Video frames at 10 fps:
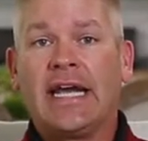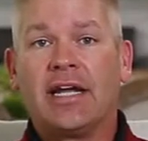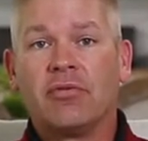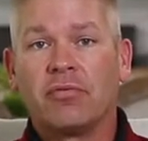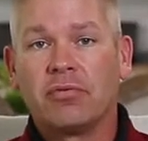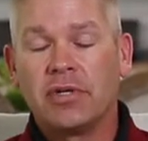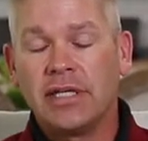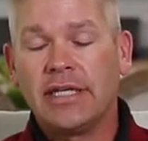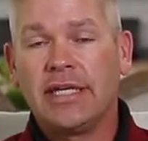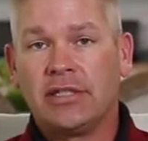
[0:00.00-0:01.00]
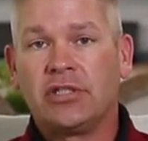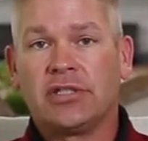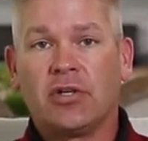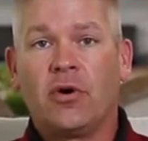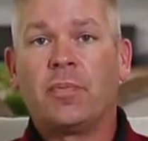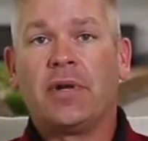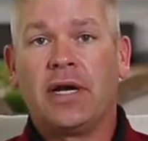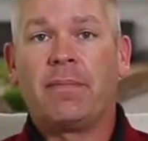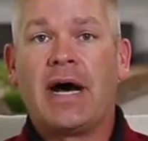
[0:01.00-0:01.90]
and really just open up